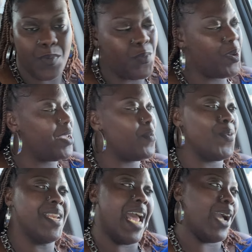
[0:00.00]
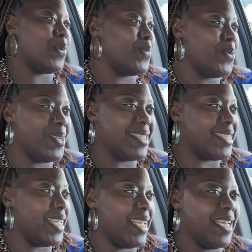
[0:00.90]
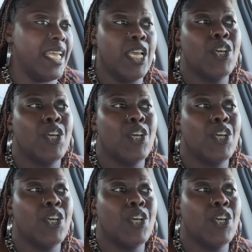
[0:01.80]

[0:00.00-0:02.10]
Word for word: we we not gonna do this again.